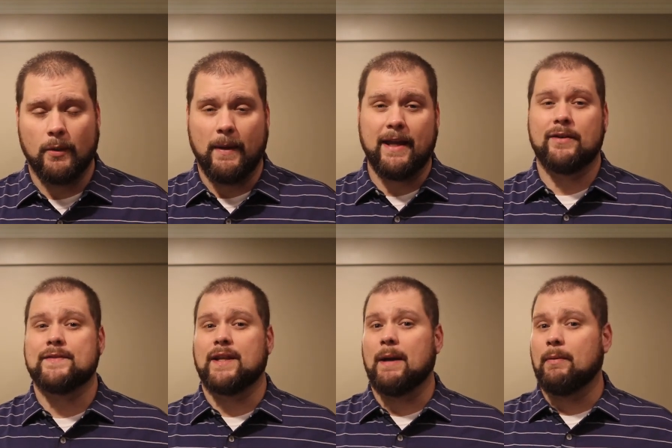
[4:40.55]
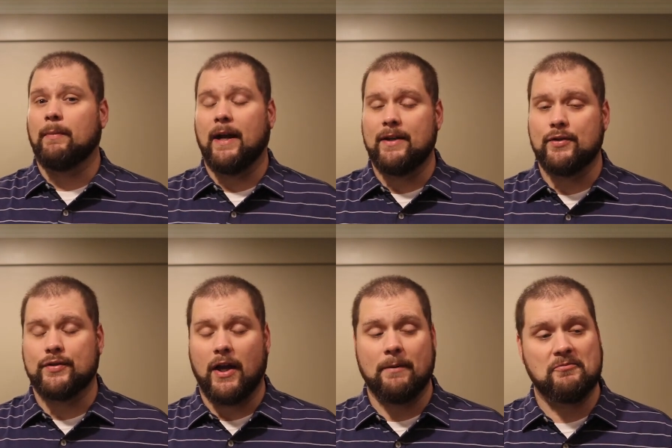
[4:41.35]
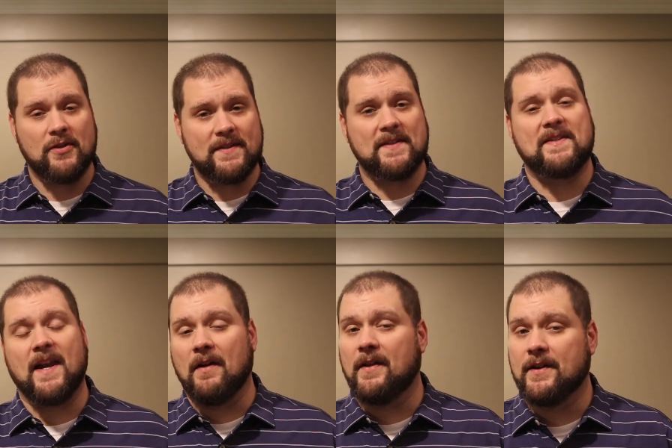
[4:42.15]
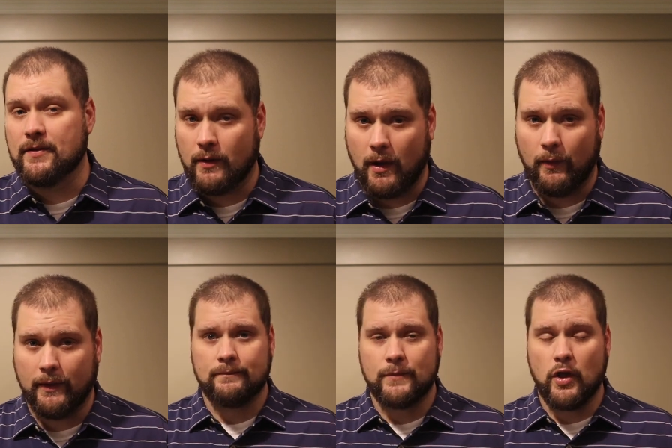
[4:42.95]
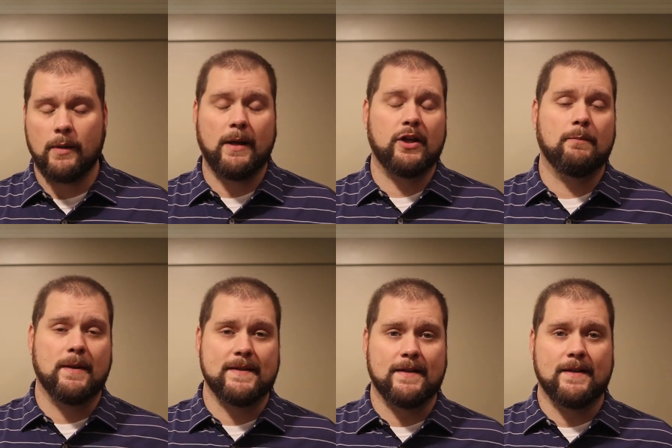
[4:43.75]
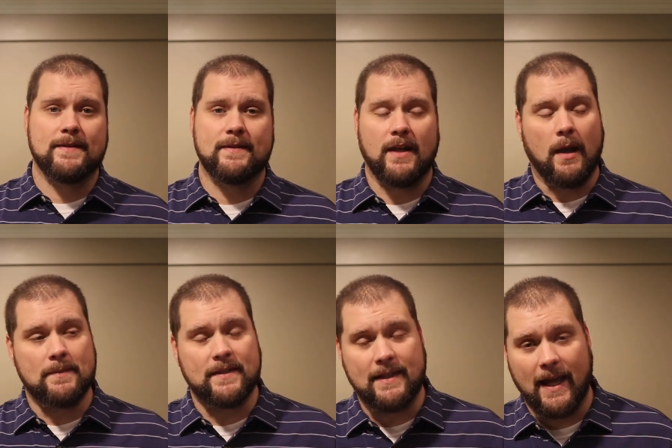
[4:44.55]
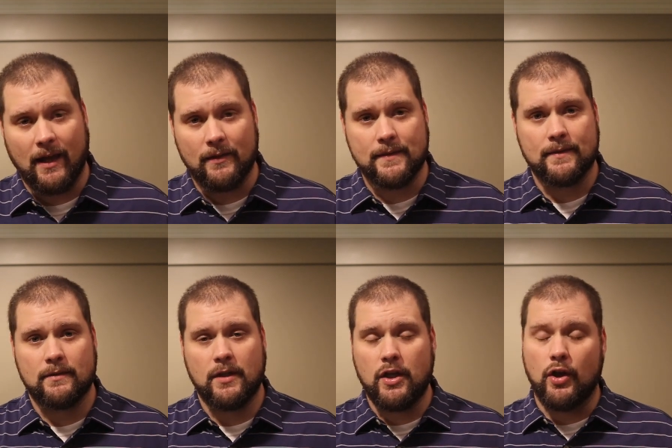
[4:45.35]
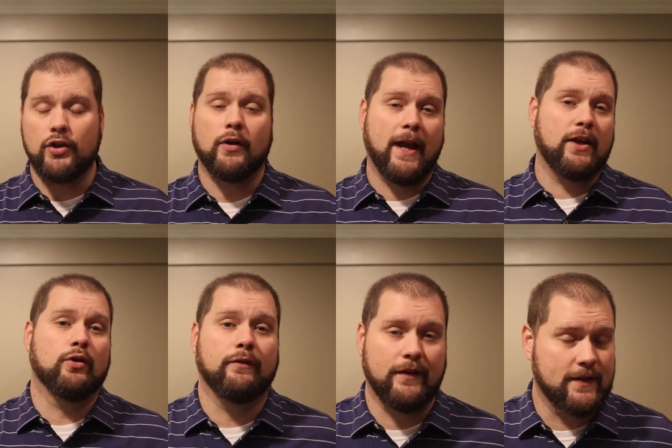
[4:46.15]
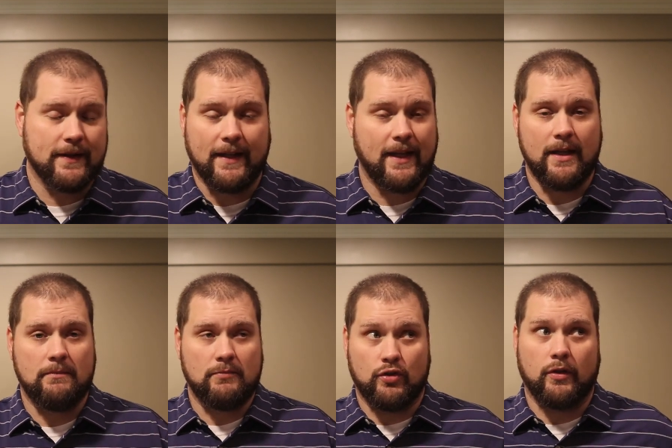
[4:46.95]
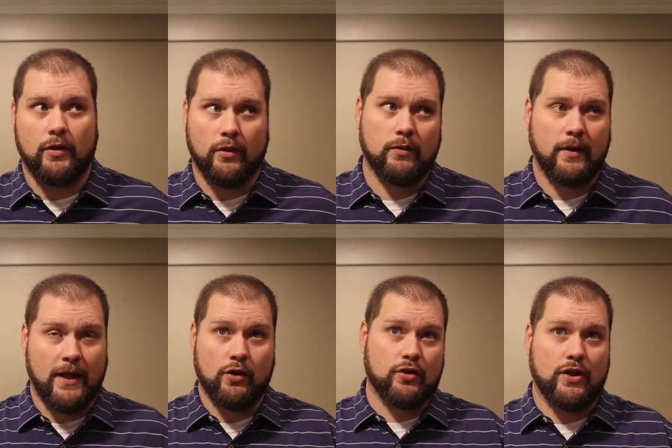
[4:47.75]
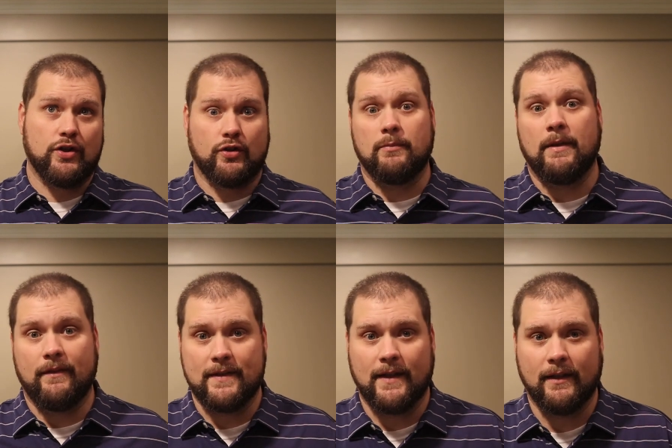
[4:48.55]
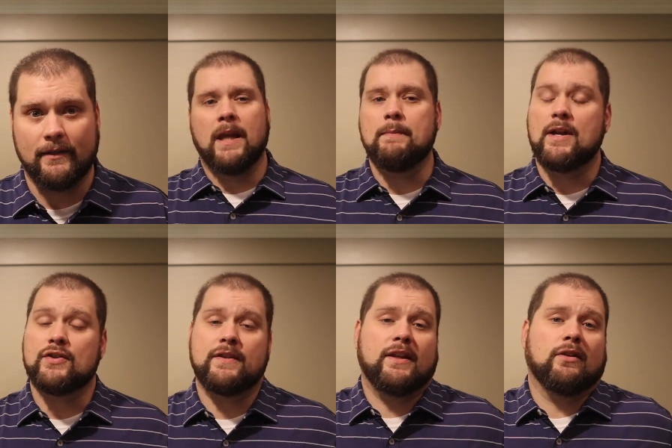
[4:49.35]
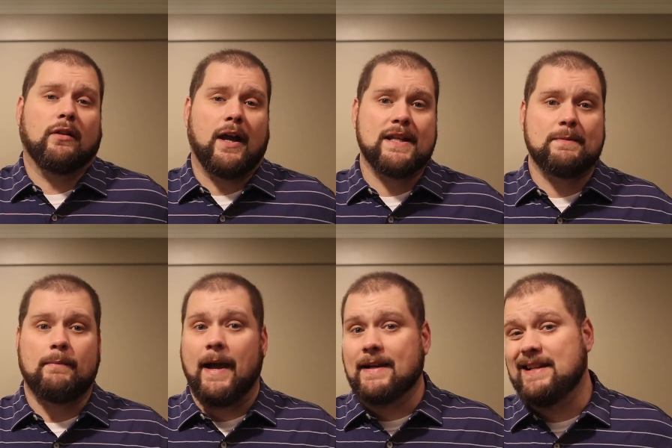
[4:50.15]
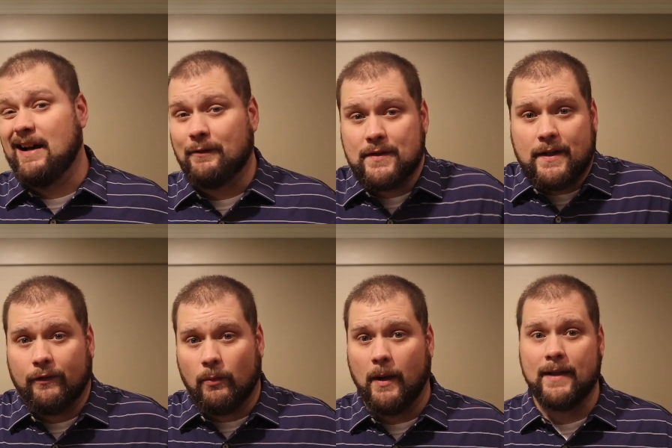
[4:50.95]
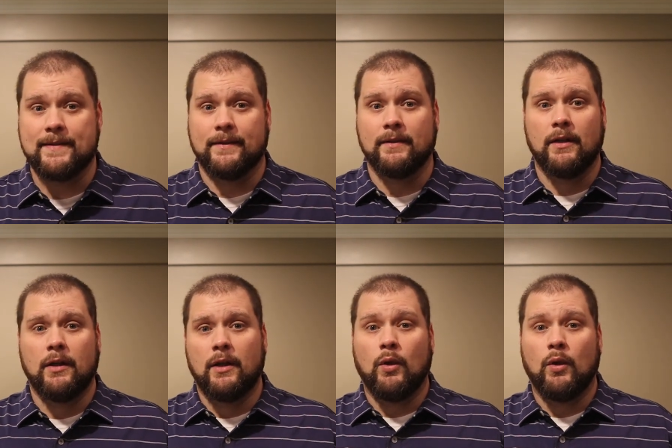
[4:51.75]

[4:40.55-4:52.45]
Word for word: your banker's stopping by to your shop just to see how things are going. Talk about your business, the ups and downs, you know, your annual visit that he should or he or she should be visiting. He mentioned that your line's been maxed out for several months and